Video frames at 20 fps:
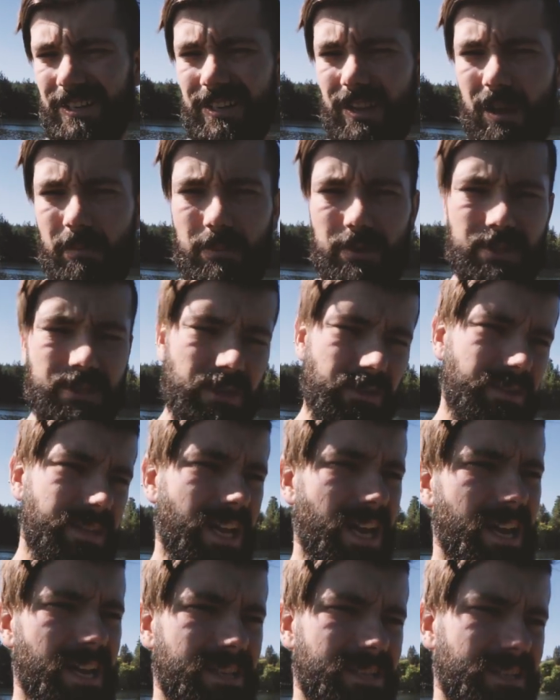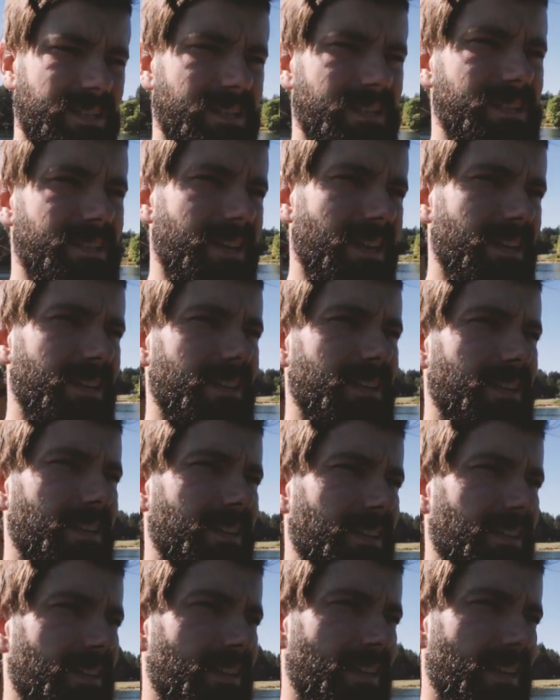Number two task is
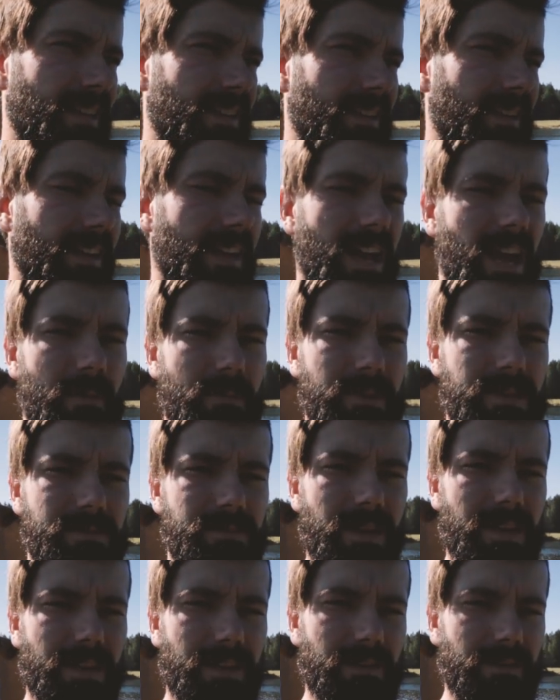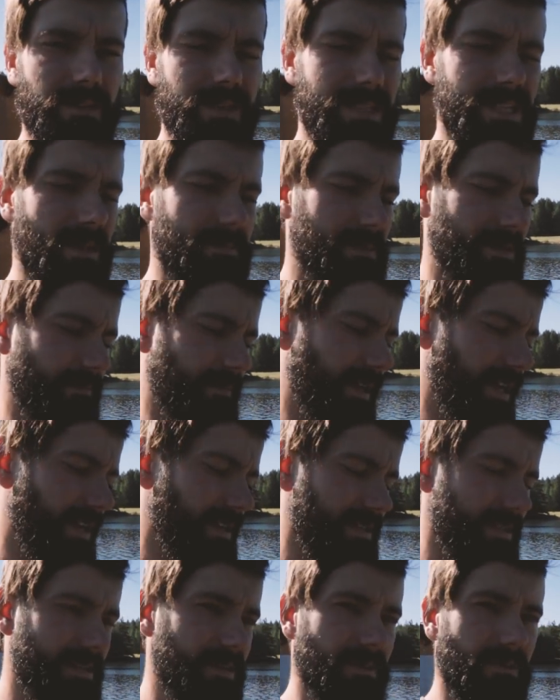getting the cabins ready to accept some
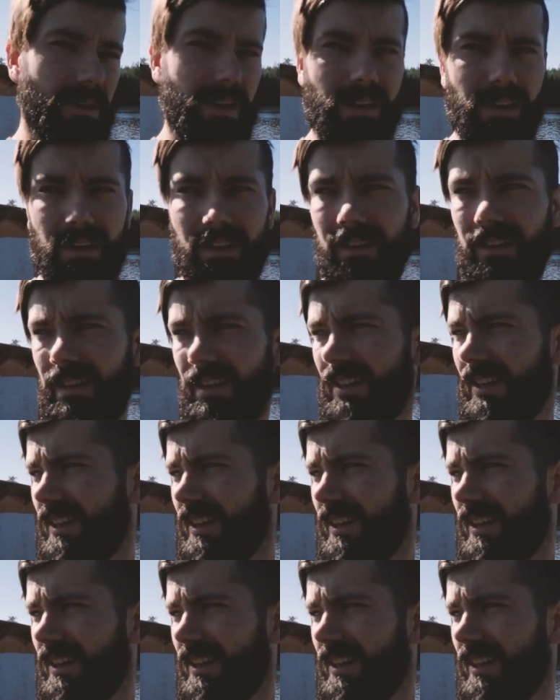guests so I can